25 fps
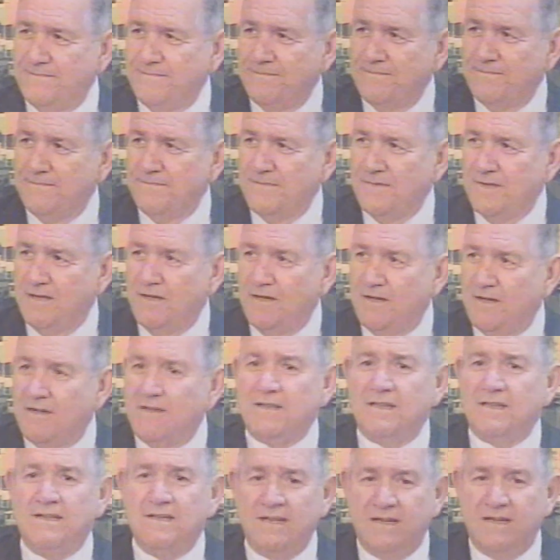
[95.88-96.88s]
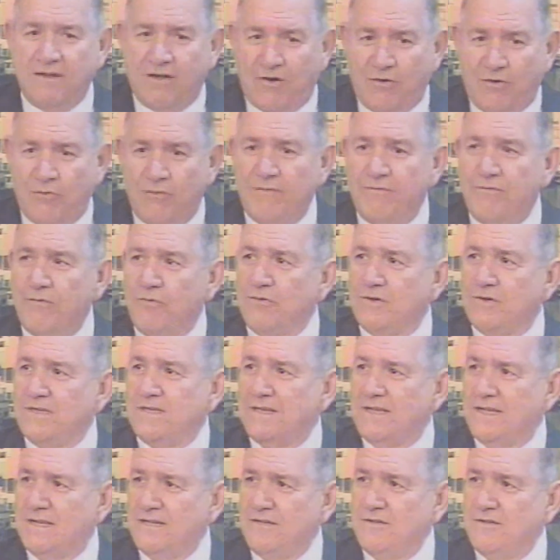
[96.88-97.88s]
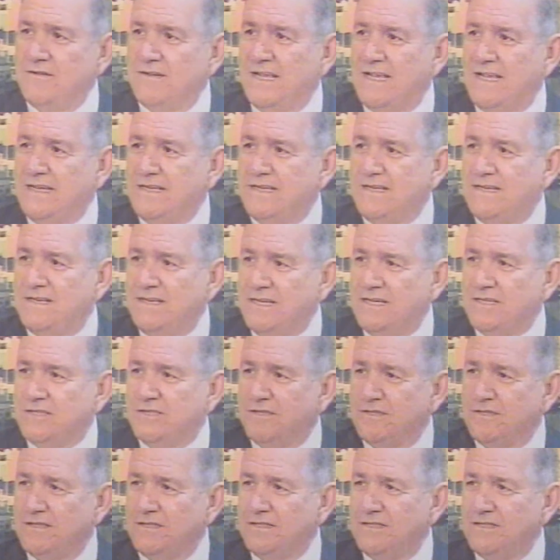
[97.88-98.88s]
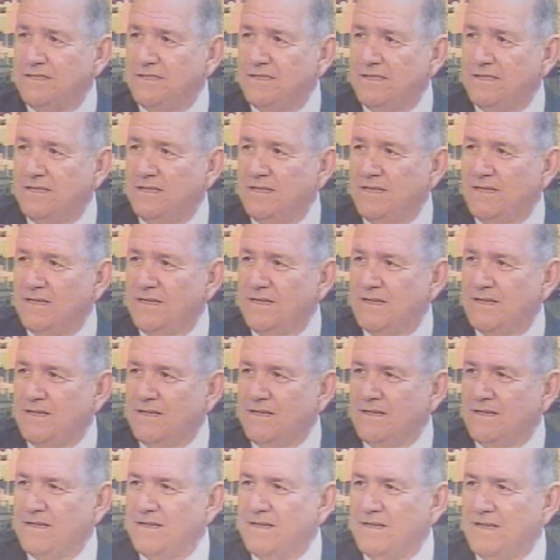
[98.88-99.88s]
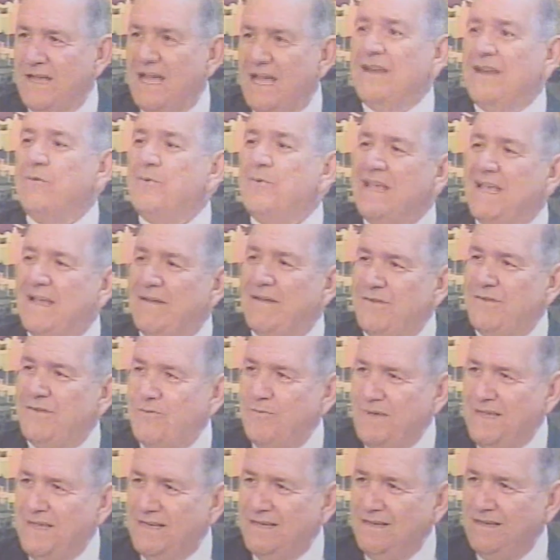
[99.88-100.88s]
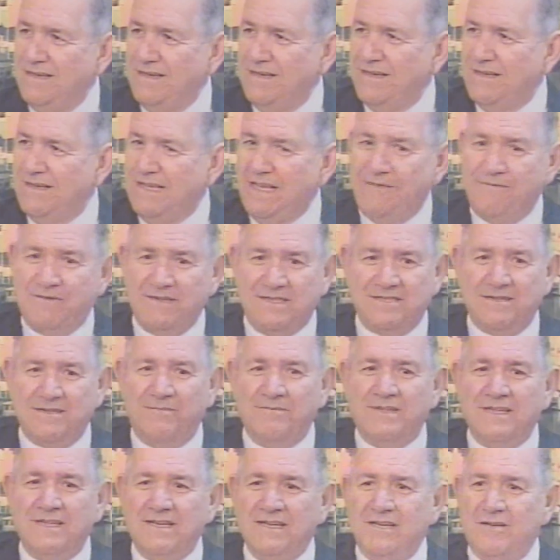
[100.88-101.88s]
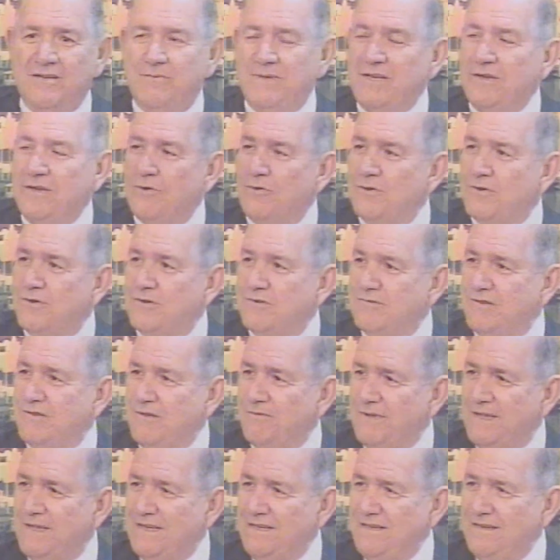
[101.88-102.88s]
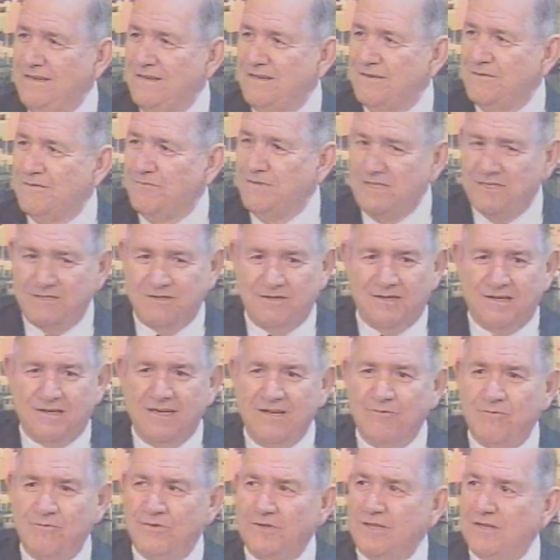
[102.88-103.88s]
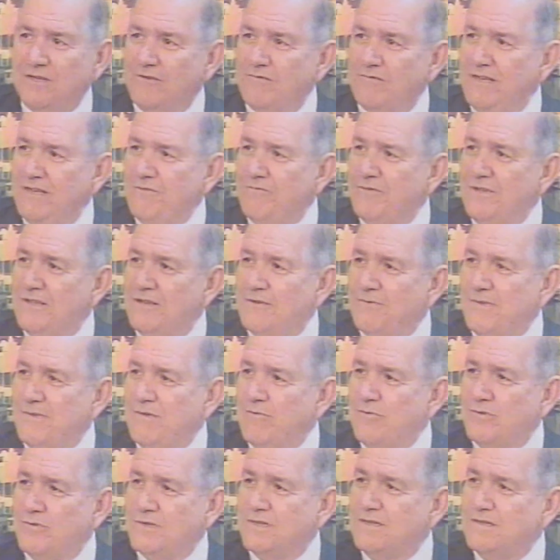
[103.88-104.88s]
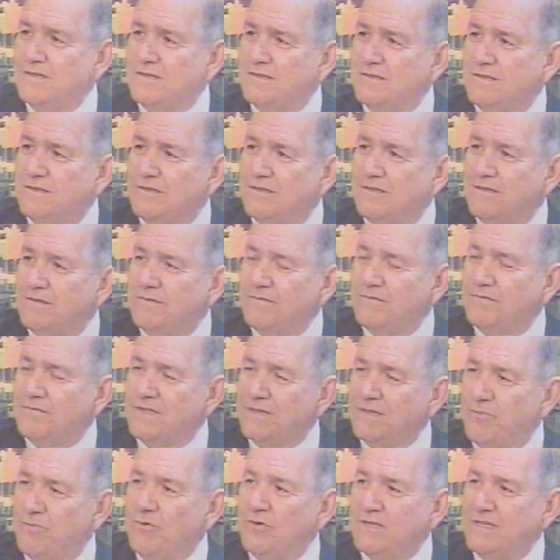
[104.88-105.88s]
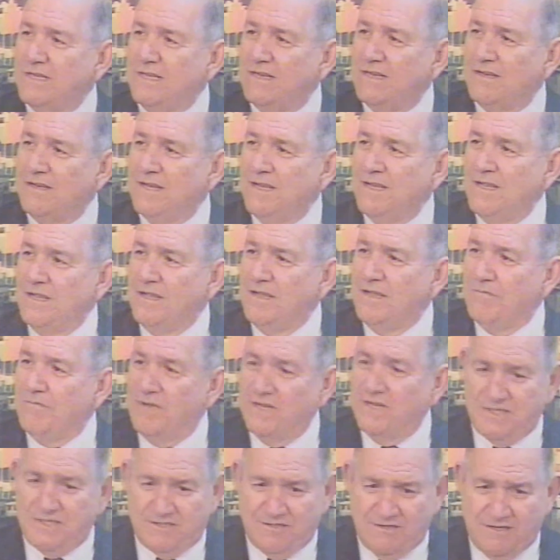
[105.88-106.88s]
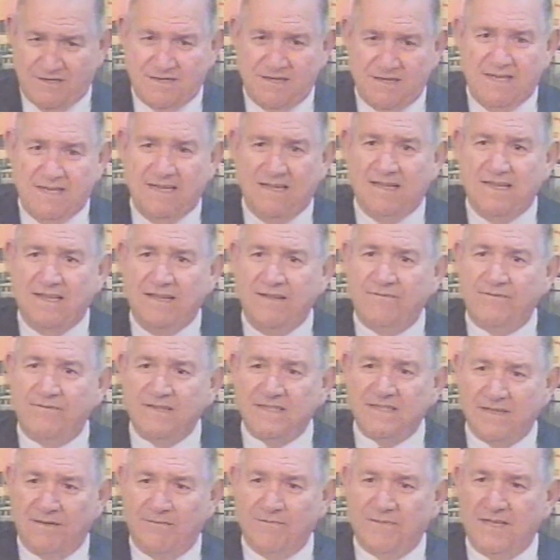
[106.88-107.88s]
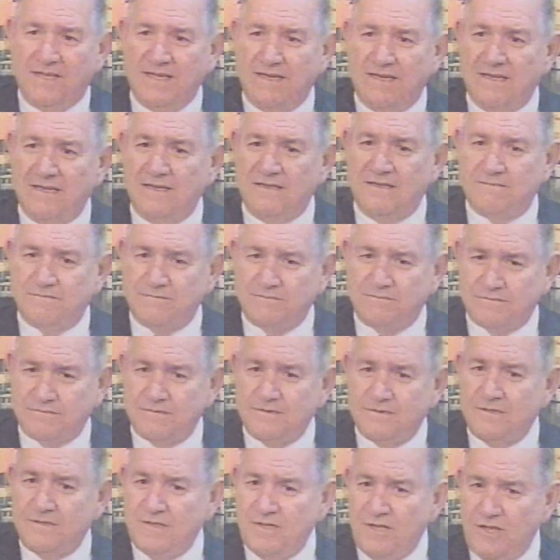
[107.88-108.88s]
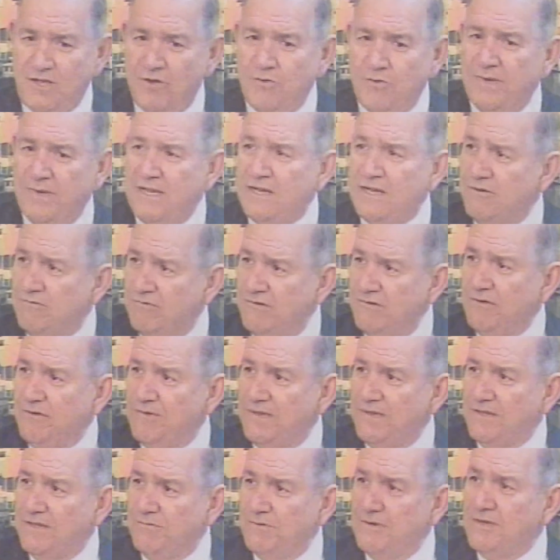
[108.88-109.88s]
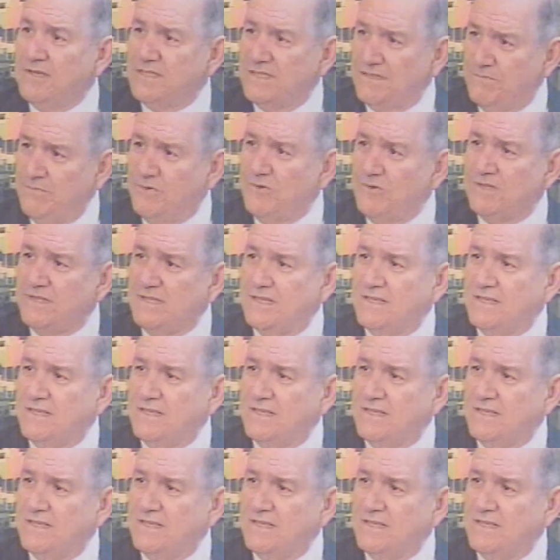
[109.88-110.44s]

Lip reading: other than our vote at the United Nations. And we have the will. If it's something that we don't agree with, we certainly won't agree with it. We won't support it. But certainly, if it's something that we agree with, we'll support it.